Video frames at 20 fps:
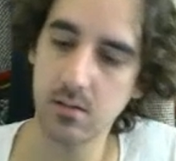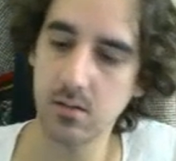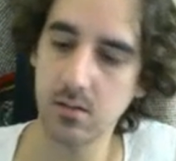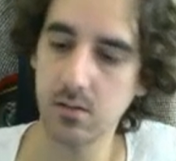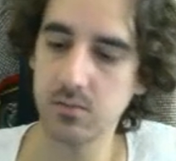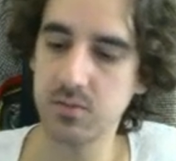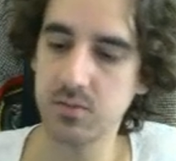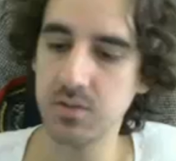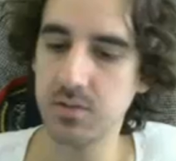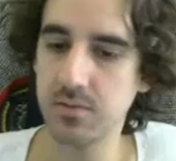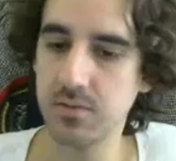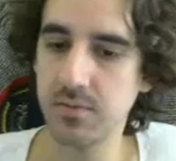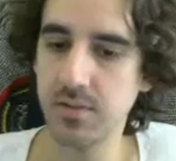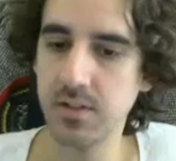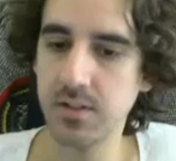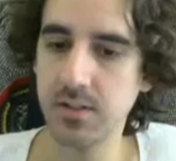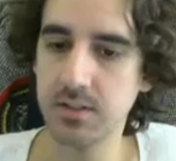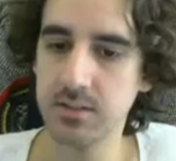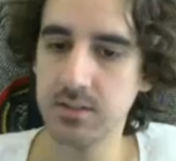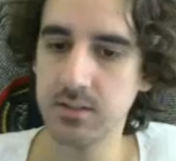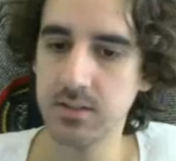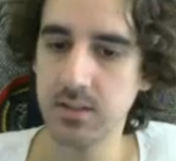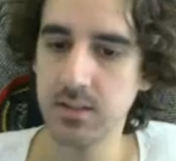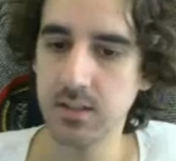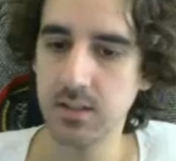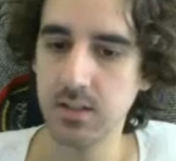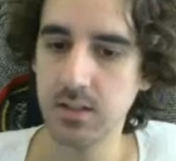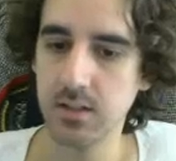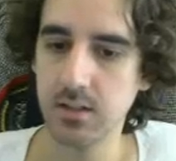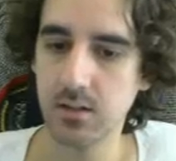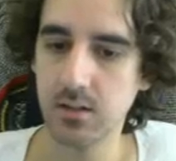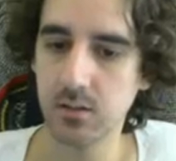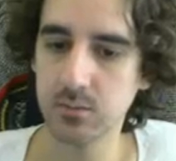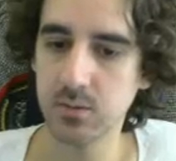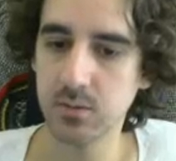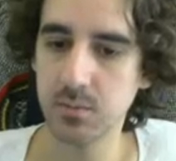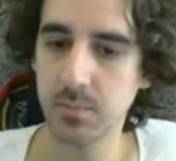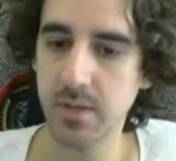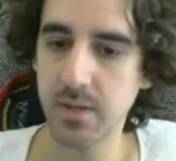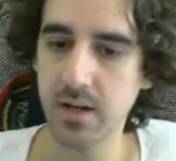of the sphere
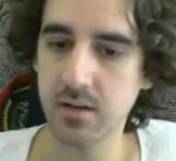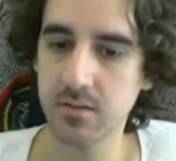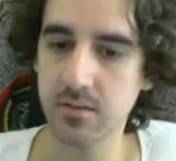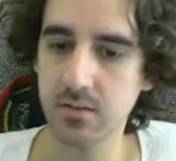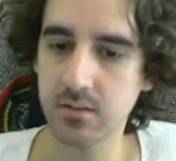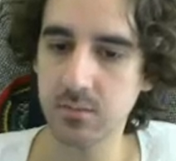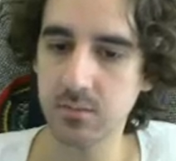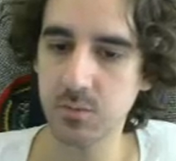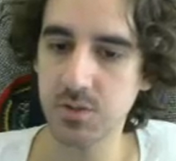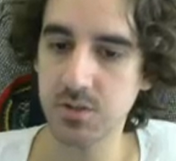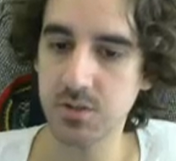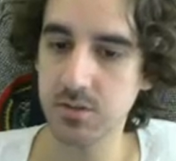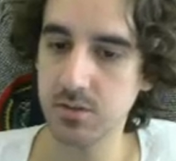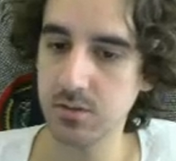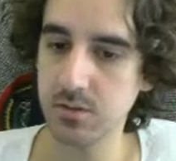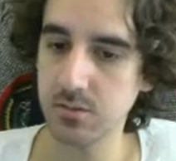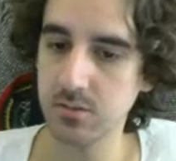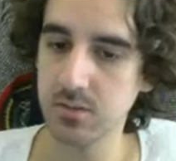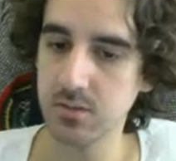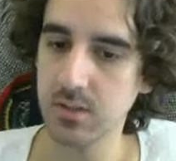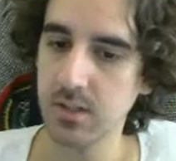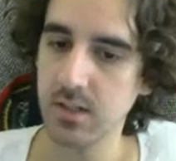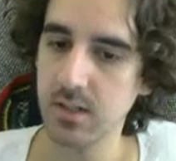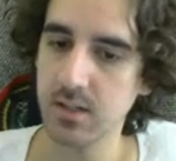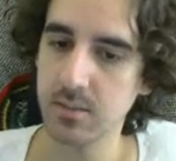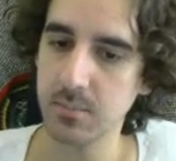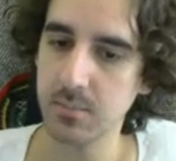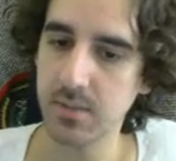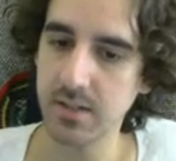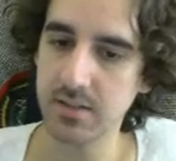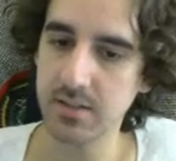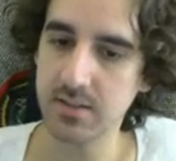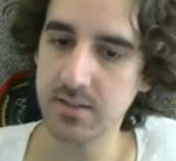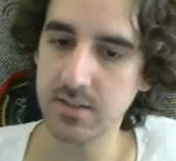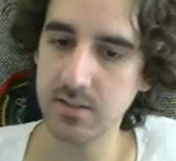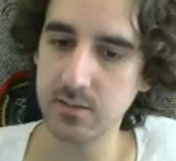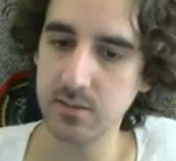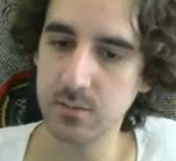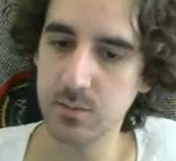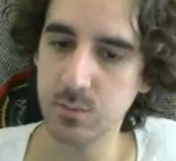onto the background, which is good, but it's a
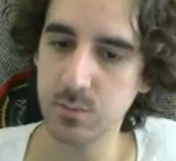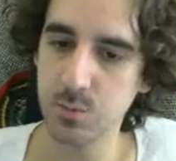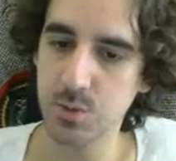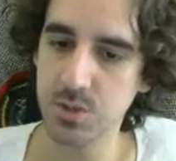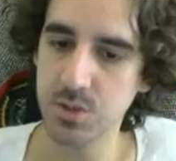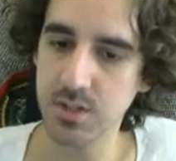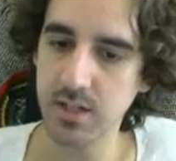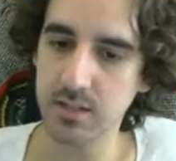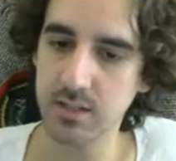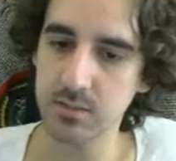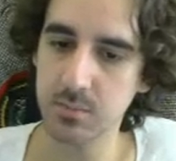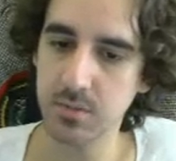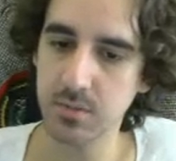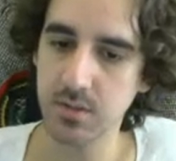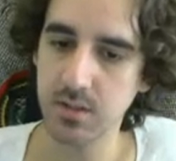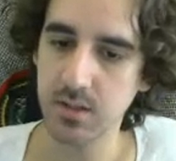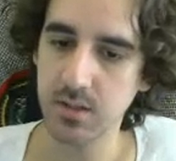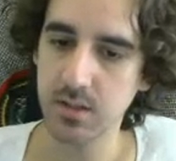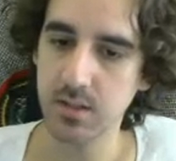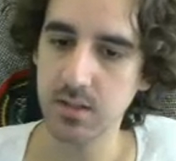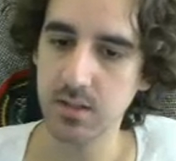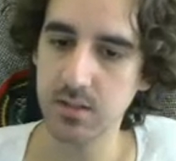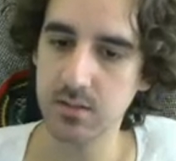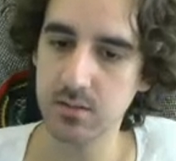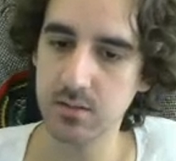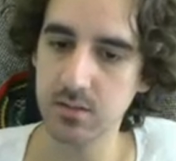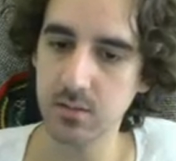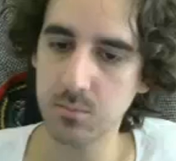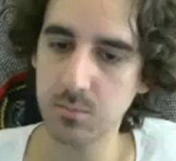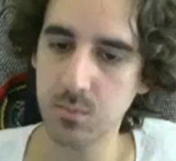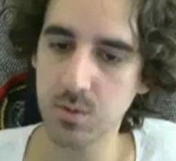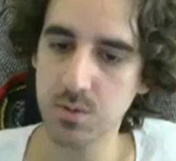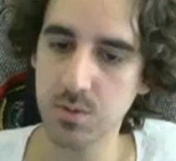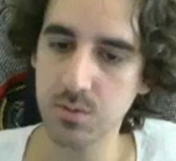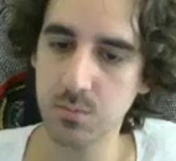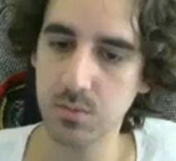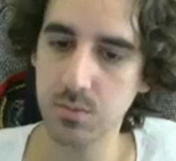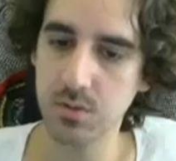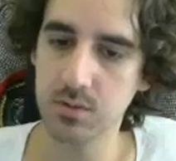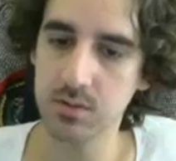little too sharp. It's not
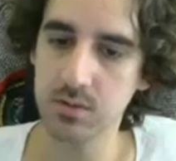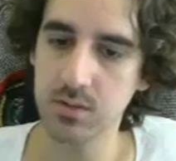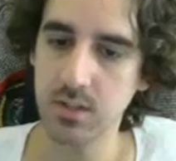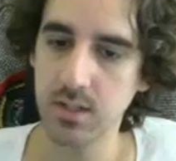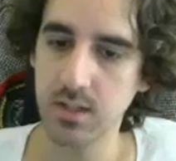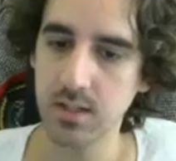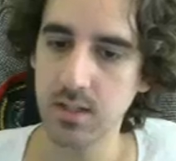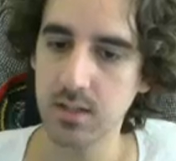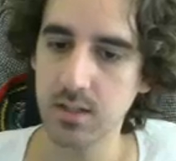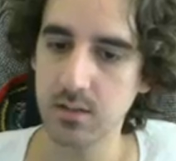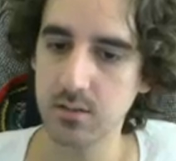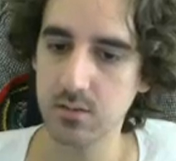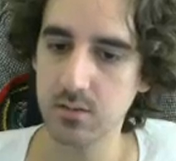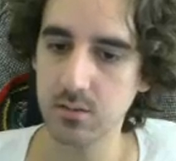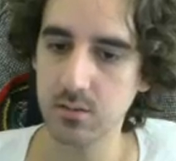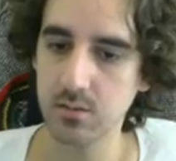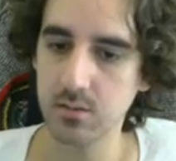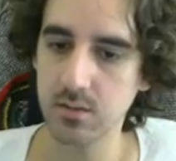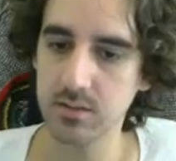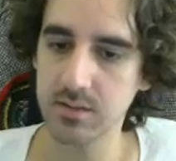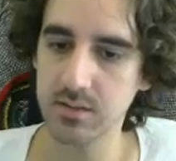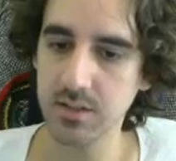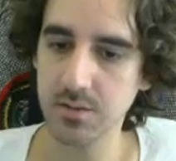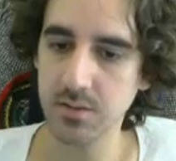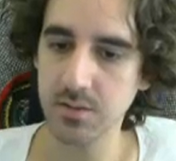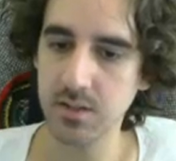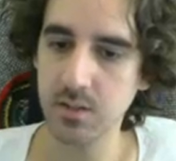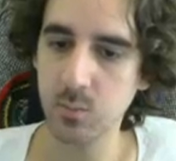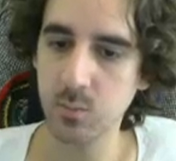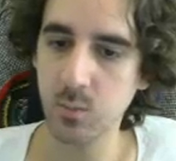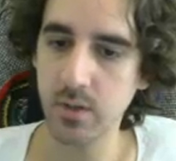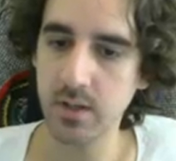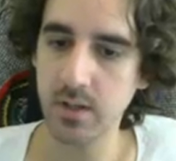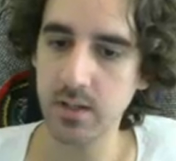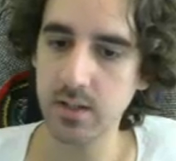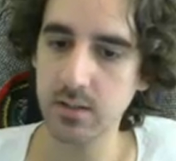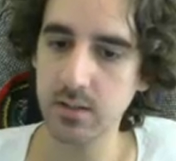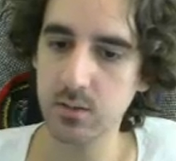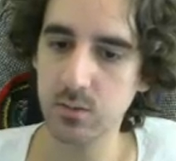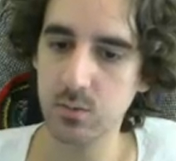motion blur. So there's actually a
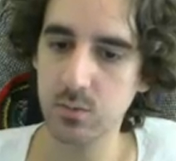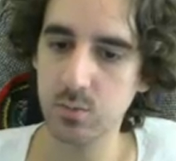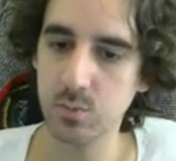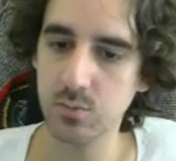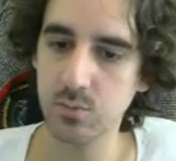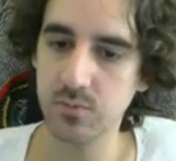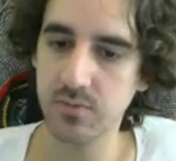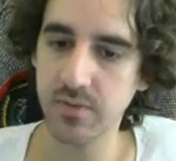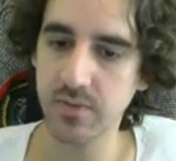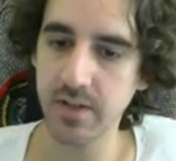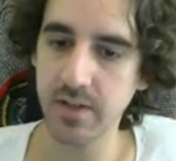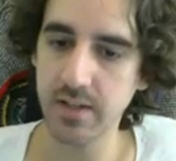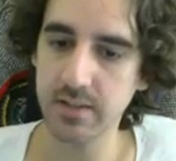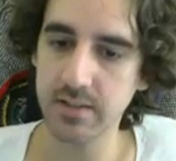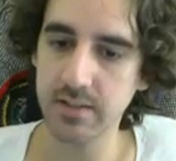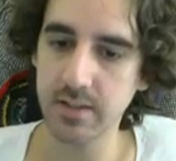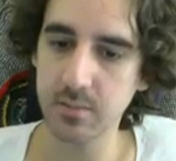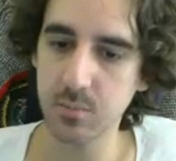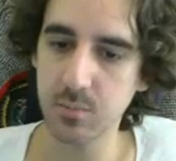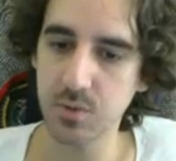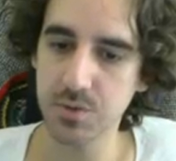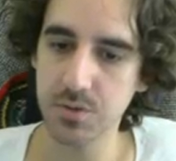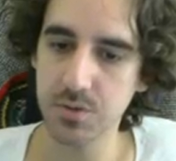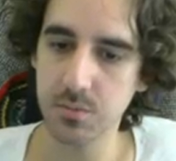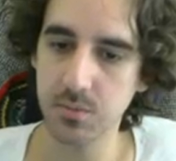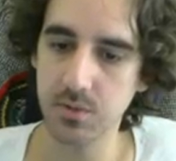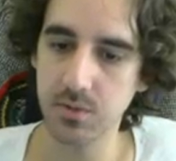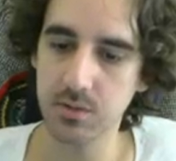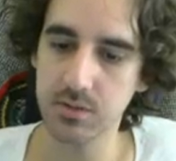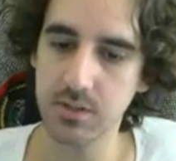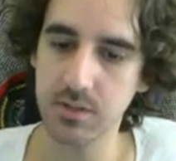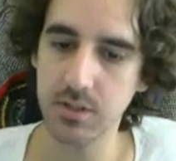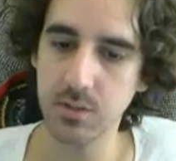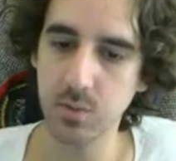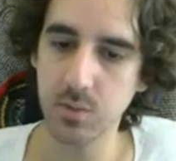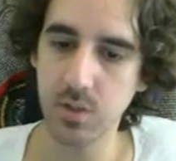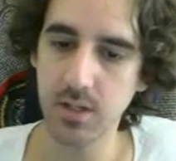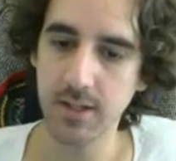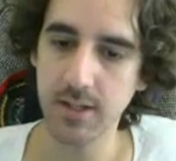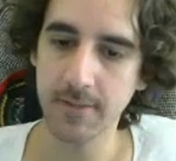way to fake that motion blur in
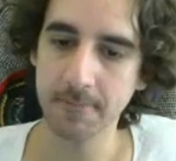Nuke